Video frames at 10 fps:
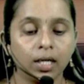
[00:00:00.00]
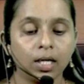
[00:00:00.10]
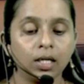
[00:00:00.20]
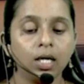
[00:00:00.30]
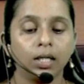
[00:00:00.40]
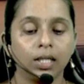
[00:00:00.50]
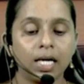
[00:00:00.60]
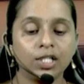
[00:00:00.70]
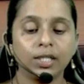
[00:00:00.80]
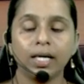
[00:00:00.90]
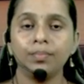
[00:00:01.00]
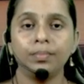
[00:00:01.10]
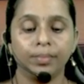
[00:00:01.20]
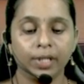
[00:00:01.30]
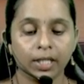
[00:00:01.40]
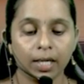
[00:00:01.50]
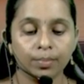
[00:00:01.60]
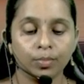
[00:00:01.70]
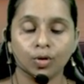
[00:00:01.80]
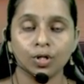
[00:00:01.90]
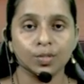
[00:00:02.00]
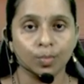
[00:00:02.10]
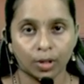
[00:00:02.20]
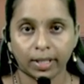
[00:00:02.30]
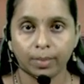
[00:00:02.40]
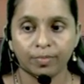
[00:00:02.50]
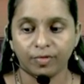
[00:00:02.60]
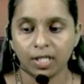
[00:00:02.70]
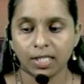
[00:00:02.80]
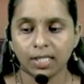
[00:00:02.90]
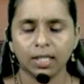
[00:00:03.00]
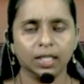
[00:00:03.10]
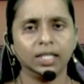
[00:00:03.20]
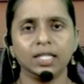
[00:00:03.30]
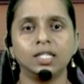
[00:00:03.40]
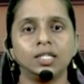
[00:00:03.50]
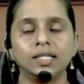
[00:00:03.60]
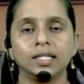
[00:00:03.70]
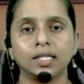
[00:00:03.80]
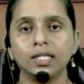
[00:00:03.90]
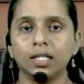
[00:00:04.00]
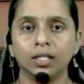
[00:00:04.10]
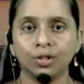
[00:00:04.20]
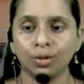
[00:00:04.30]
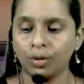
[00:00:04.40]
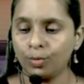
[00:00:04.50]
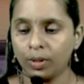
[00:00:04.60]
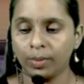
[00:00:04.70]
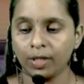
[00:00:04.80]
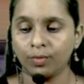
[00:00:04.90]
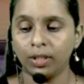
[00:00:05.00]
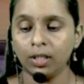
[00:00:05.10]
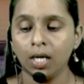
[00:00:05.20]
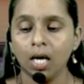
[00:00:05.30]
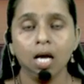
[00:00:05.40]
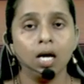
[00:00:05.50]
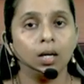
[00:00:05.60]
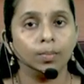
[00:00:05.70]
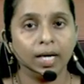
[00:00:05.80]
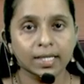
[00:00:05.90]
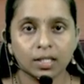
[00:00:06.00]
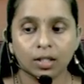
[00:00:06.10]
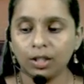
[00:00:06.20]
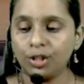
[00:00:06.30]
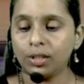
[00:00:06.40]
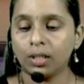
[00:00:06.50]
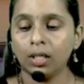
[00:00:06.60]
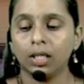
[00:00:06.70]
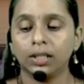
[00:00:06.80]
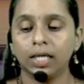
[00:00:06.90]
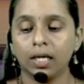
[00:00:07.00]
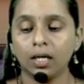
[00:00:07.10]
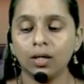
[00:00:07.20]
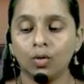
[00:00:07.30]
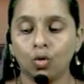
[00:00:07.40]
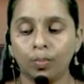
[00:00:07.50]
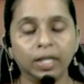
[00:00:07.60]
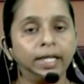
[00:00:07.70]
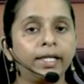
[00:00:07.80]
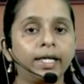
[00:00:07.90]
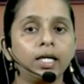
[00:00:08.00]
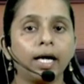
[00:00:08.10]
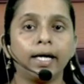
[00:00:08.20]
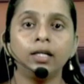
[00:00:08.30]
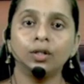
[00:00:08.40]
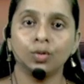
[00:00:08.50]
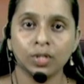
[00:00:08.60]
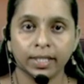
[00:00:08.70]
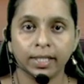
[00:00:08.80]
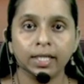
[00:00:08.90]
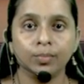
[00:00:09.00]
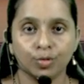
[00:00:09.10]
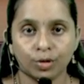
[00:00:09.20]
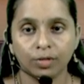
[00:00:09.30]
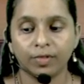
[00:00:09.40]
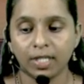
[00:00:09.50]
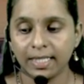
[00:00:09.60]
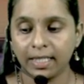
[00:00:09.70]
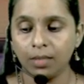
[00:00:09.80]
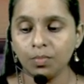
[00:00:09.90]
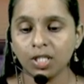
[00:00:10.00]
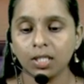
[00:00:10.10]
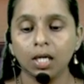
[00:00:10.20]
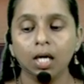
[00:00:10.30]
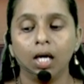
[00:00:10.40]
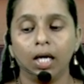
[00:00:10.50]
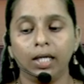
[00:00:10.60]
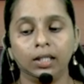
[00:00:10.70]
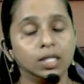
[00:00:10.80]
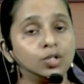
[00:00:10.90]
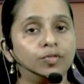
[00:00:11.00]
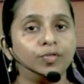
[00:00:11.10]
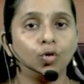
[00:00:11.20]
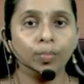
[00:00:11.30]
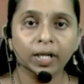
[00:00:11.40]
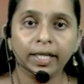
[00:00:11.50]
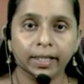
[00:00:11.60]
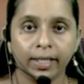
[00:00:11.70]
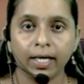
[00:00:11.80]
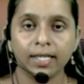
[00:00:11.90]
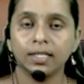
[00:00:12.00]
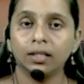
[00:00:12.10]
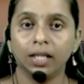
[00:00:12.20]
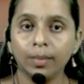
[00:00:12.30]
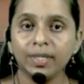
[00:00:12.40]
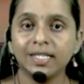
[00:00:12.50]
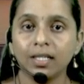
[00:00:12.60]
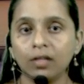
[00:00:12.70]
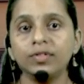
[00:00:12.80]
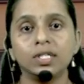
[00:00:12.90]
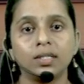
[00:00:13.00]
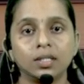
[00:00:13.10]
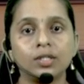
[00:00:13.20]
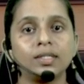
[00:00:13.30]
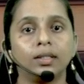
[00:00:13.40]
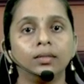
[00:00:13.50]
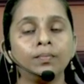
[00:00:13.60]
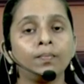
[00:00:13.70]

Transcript: are large cap, mid cap or small cap funds. Let us just discuss in short one by one. By structure, there are open-ended and closed-ended mutual fund schemes. In case of open-ended, as the name itself is suggesting,